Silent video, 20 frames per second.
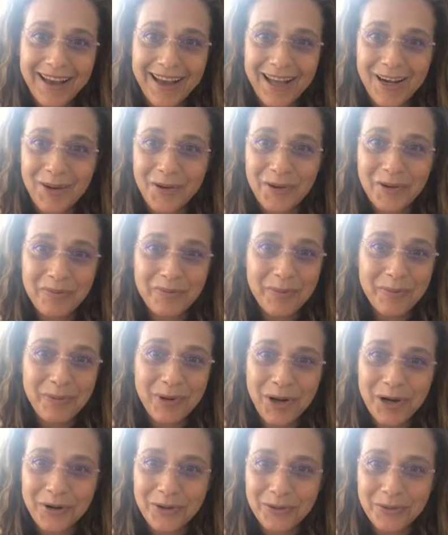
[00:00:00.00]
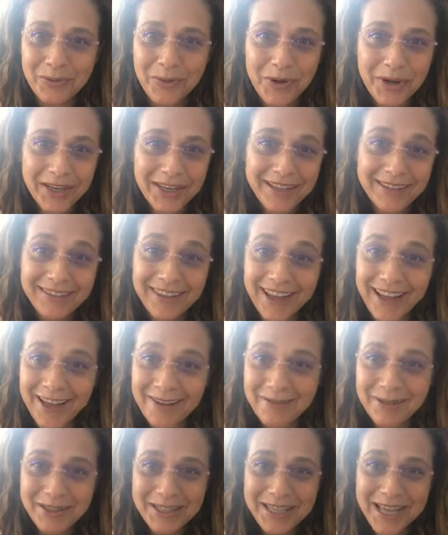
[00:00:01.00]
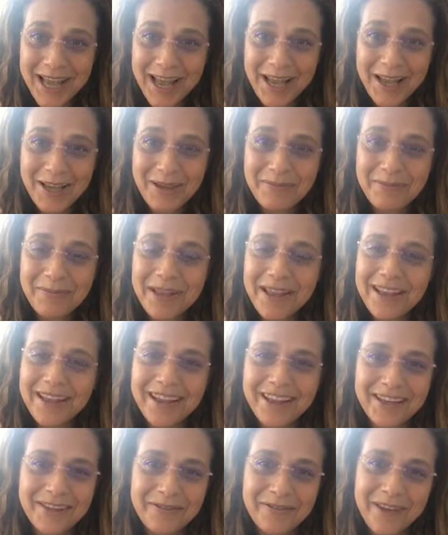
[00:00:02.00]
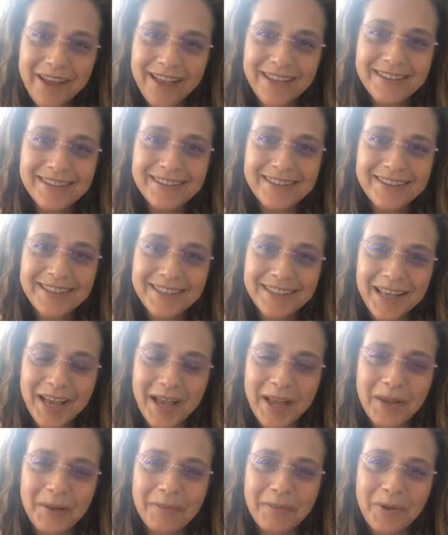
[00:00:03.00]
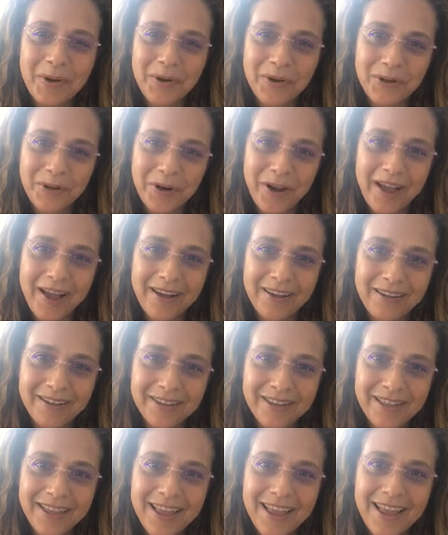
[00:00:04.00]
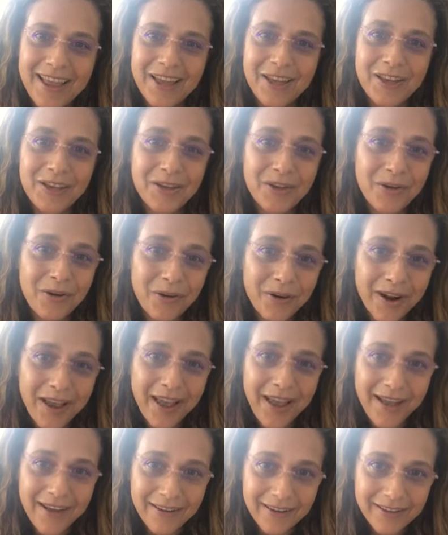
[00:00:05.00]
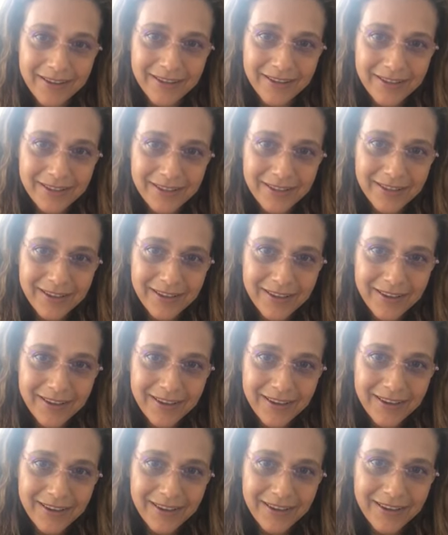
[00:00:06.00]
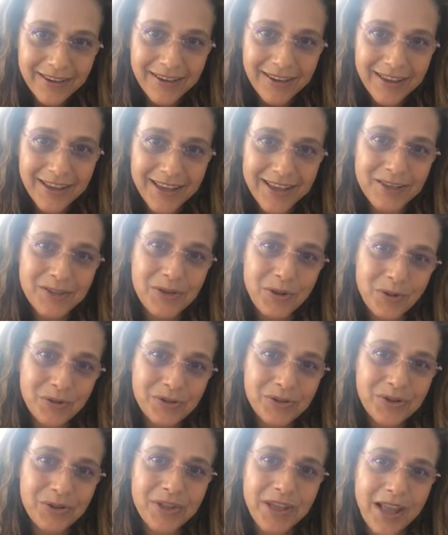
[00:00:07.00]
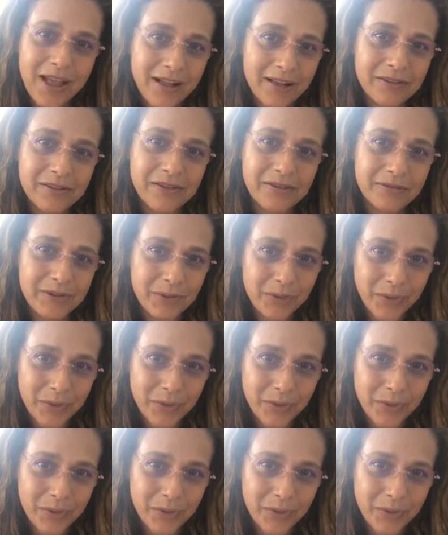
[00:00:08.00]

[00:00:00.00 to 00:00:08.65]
a lot of people are not working, they have the time. Invest the time on your health. Your health is also the health of the